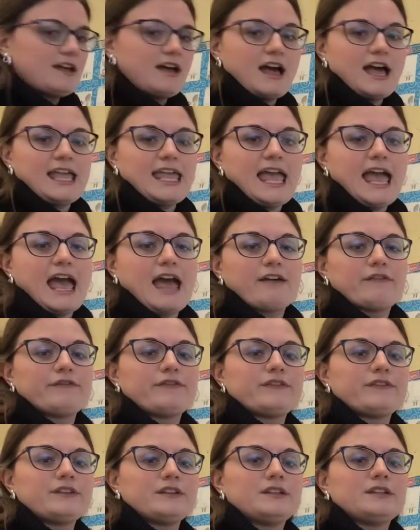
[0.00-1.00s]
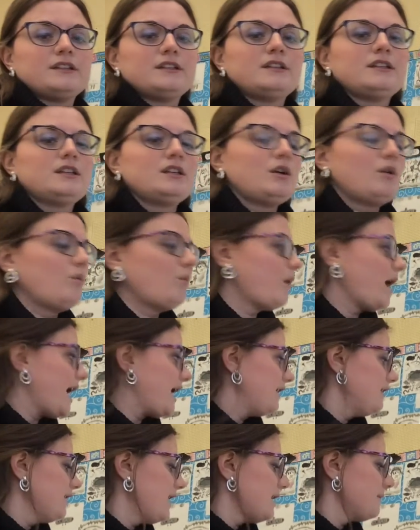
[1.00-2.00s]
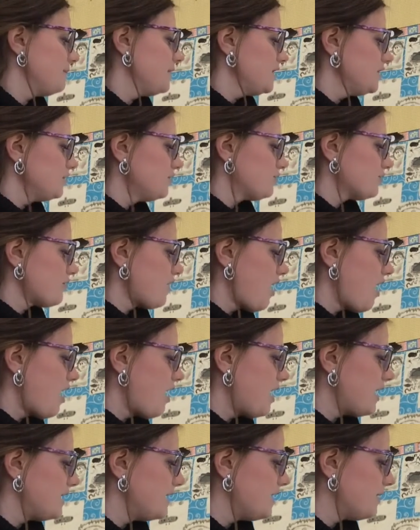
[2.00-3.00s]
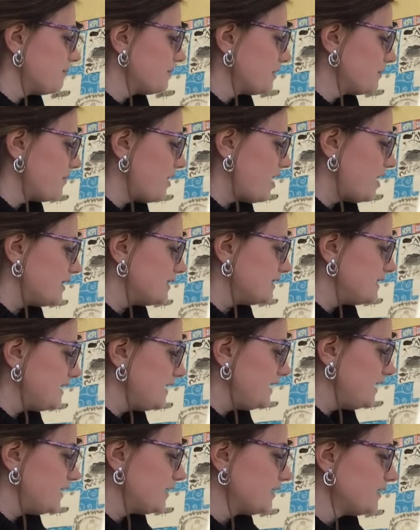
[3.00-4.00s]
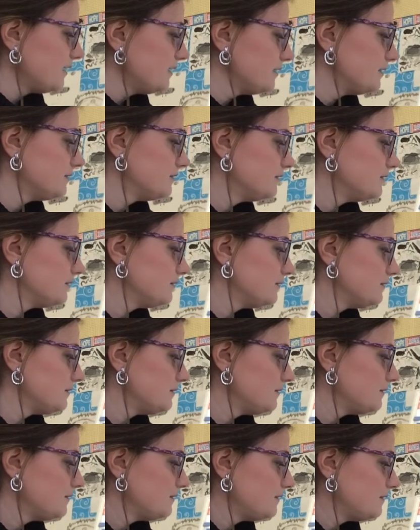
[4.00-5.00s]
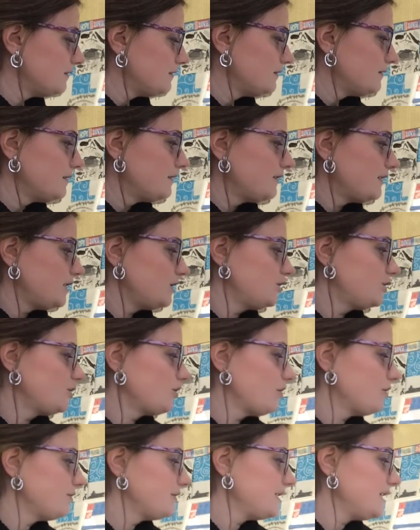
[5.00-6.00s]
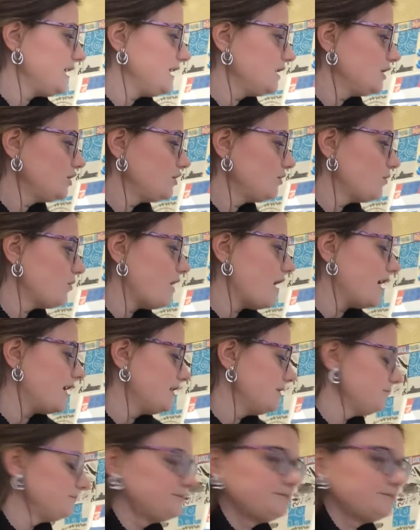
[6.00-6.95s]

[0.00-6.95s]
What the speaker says: I have? Well, I'm going to draw a number bond here that shows each one.